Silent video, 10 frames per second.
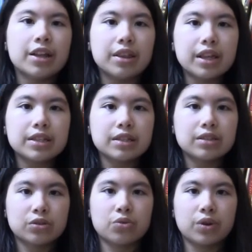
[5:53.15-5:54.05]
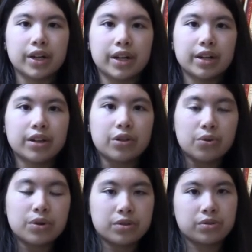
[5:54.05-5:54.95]
This story,
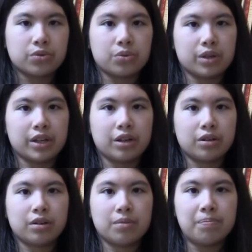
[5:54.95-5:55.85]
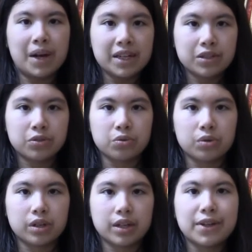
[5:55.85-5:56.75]
your story, my
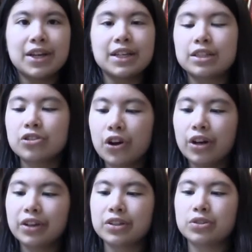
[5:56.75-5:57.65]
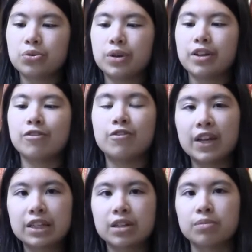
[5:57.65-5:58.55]
story is not a story of
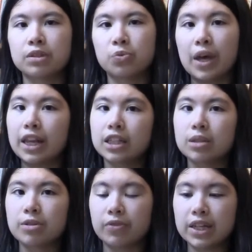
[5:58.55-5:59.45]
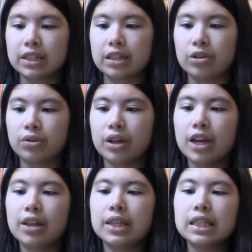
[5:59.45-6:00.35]
victims waiting to be rescued.
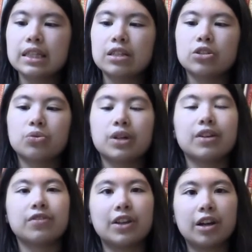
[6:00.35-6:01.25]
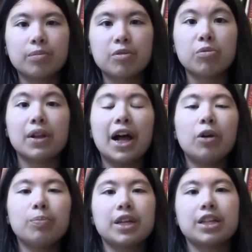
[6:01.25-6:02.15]
This is a story of young people
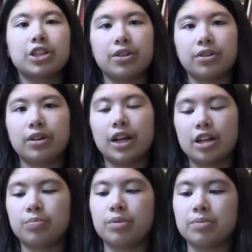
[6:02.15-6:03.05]
helping each other help